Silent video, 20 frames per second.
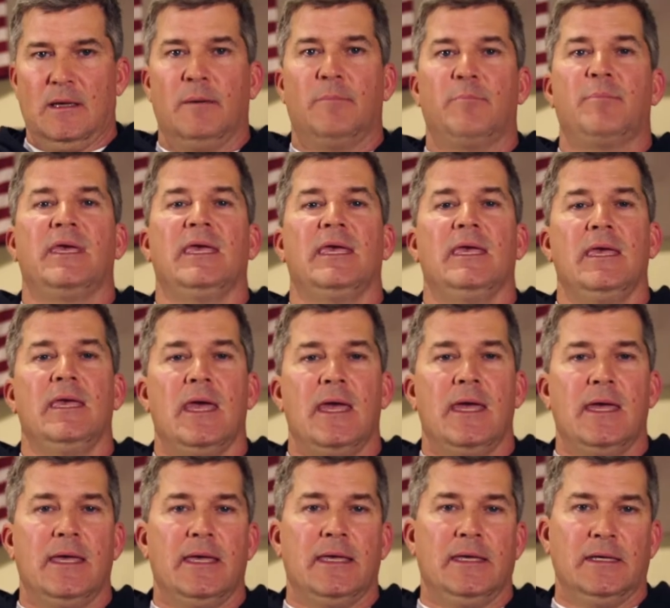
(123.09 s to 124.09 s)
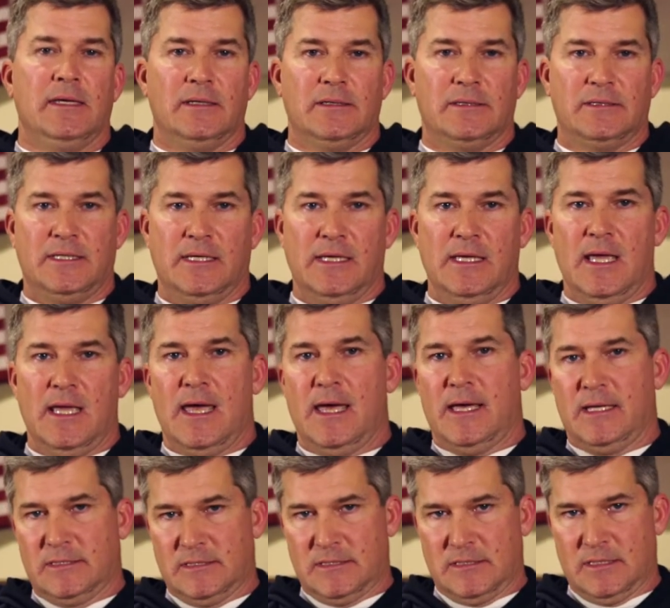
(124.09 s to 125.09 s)

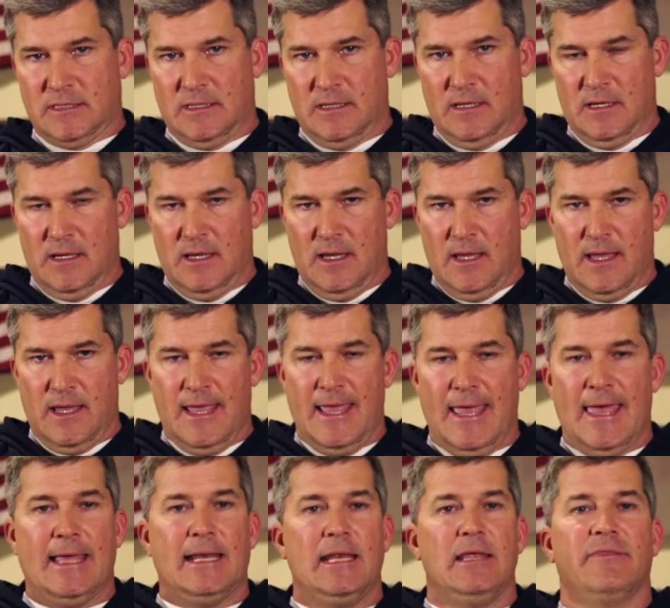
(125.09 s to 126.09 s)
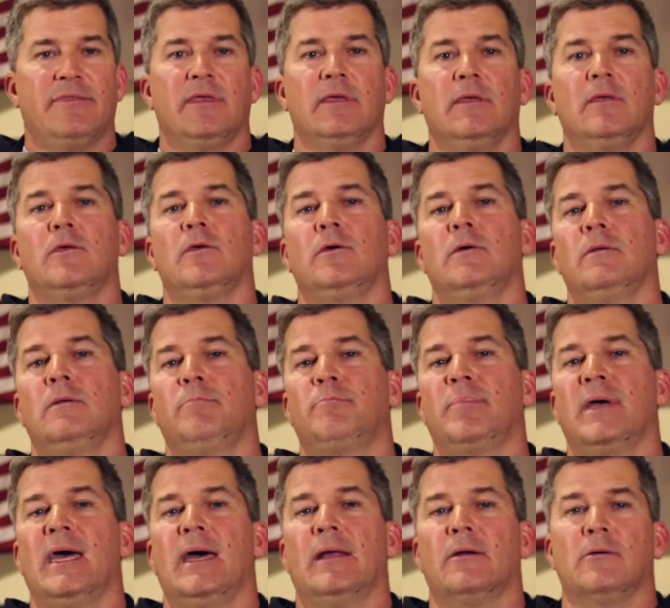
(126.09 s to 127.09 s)
P-A-T-S. Anything good,
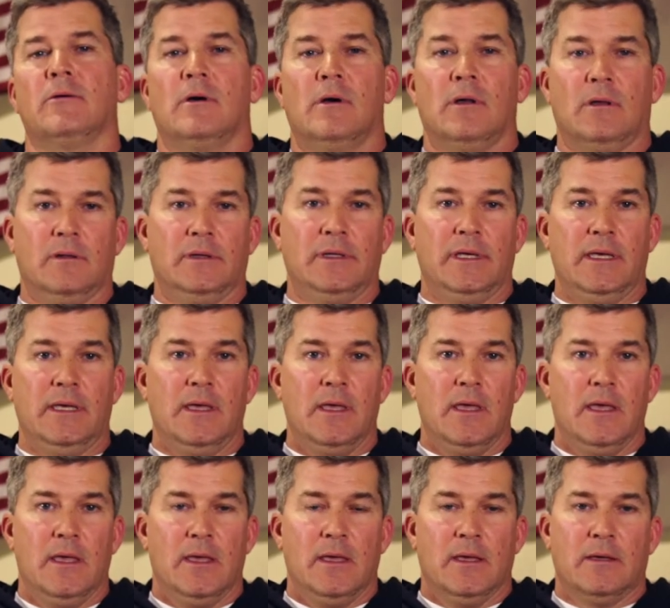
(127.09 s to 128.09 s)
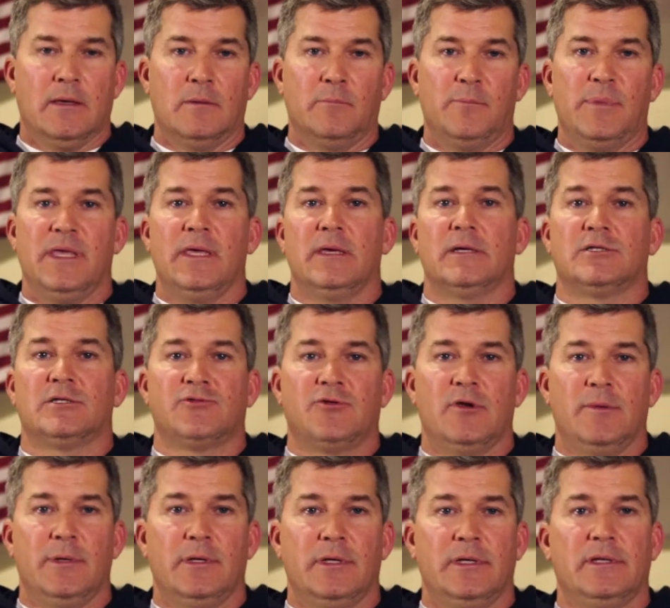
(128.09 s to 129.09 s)
bad, or ugly can be
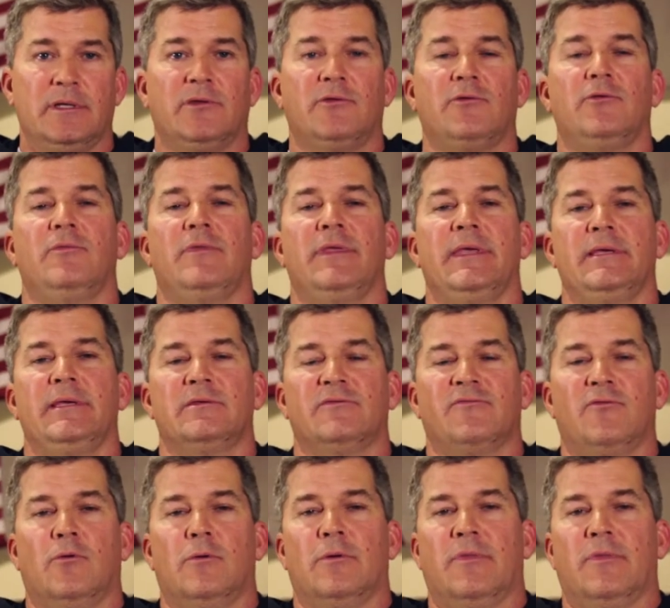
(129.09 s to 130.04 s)
attributed to these four